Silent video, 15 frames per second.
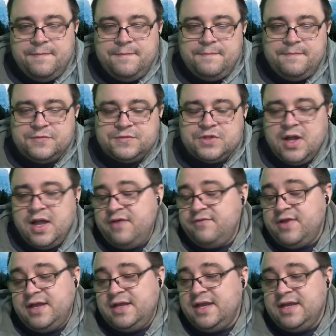So I haven't
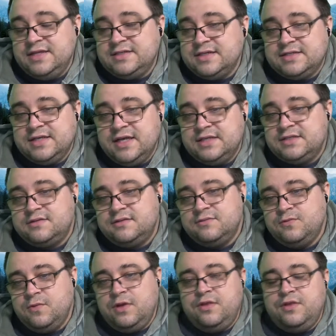had any success
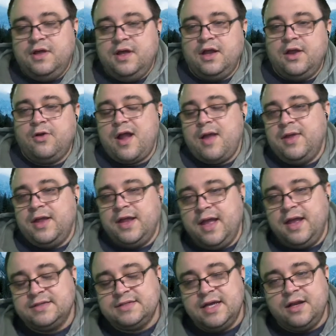with grabbing
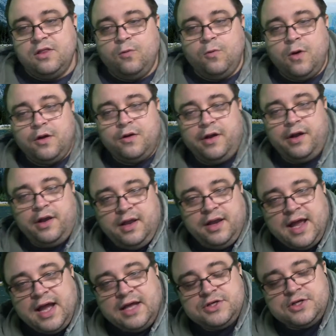eggs out of the water and
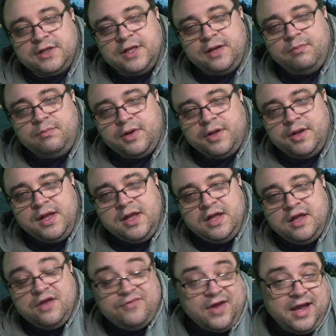hatching them. But
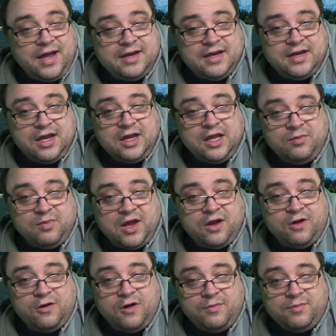if I had an
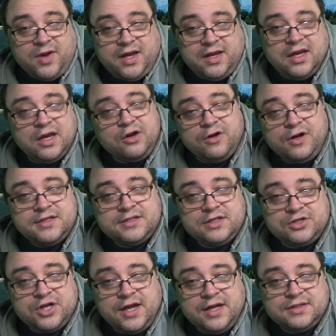incubator, it might increase the
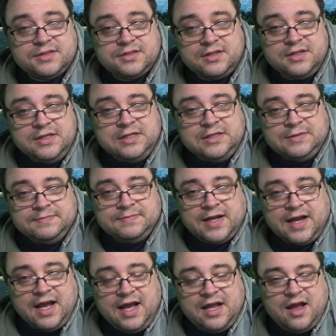chance. Like
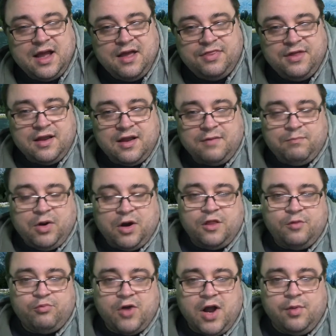I think part of the
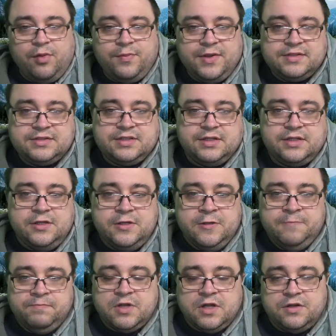problem is
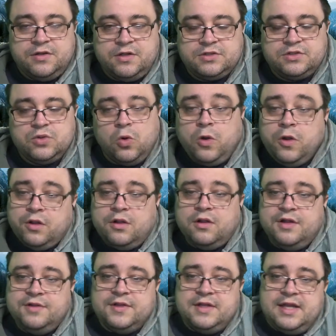the soil
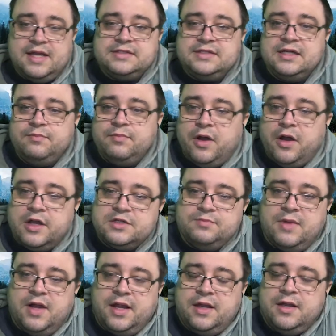in the nesting box
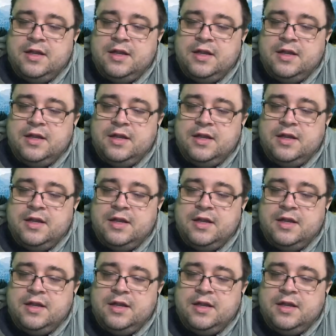might